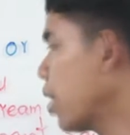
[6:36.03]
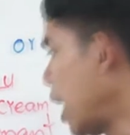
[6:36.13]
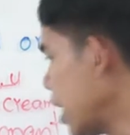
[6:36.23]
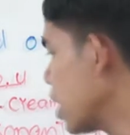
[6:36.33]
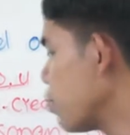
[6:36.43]

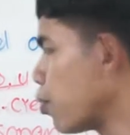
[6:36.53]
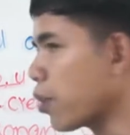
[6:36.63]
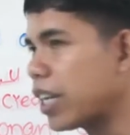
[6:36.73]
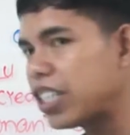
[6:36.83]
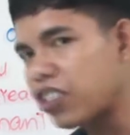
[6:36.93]

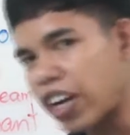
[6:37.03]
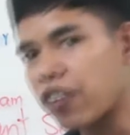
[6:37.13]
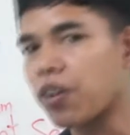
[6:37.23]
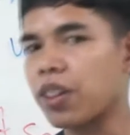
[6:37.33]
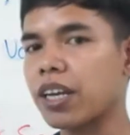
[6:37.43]
In
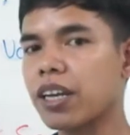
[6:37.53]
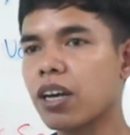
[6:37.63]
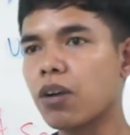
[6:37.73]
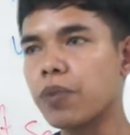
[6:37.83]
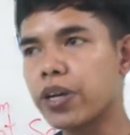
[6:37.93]
general,
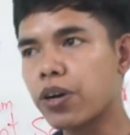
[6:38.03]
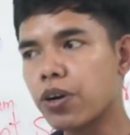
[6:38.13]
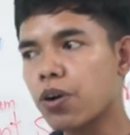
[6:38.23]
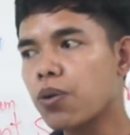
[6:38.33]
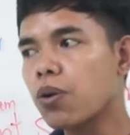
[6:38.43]
we don't
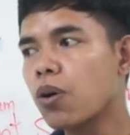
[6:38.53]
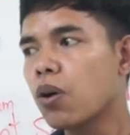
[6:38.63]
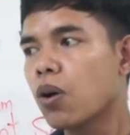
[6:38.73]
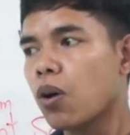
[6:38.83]
know